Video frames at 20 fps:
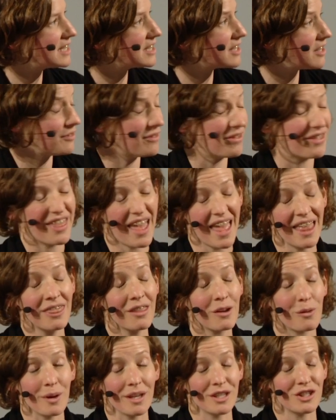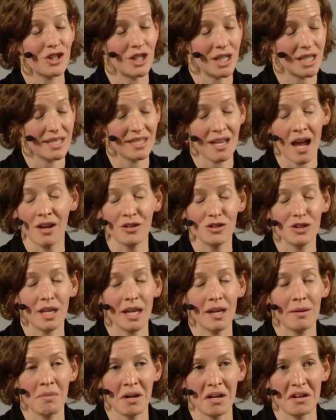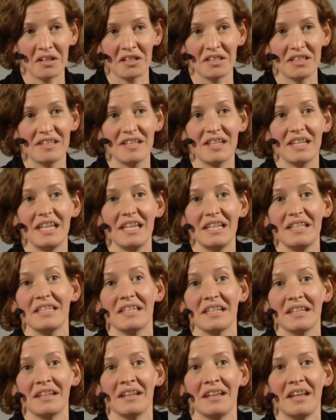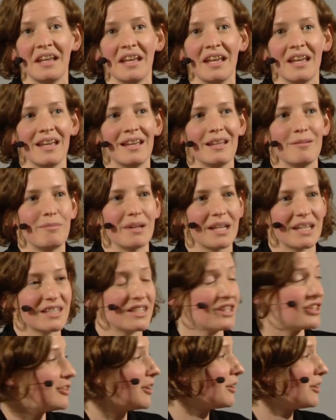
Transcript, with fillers: So then the question is, how do you get Americans to eat it? because it's